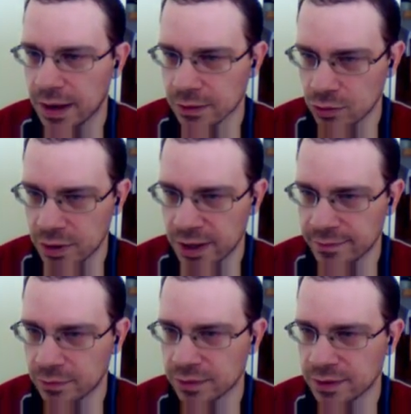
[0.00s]
I do
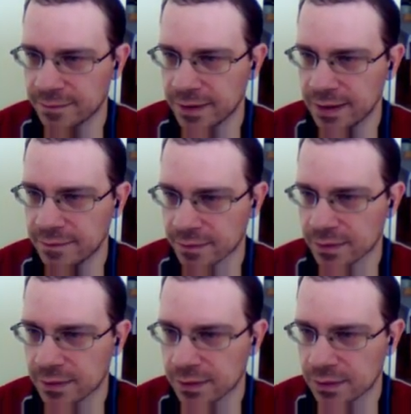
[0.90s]
have rook
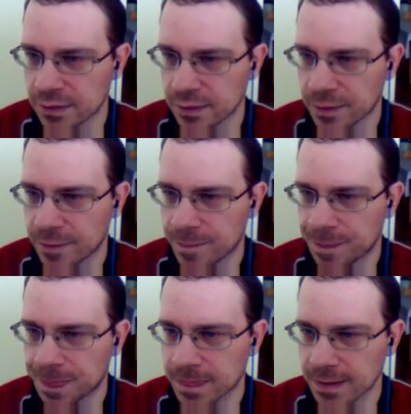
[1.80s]
d5,
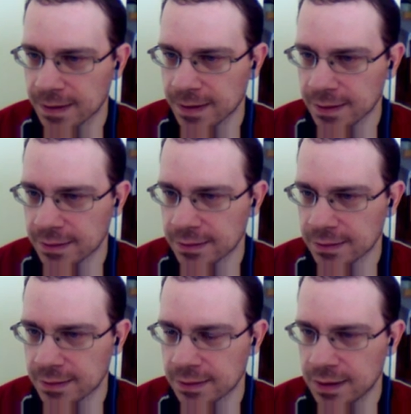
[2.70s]

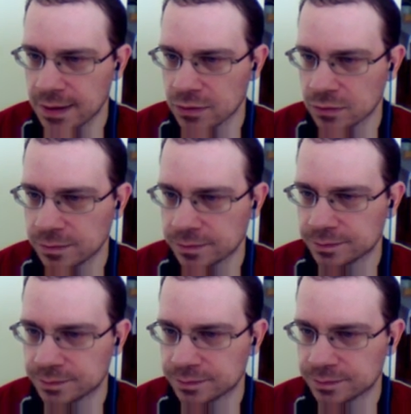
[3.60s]
And now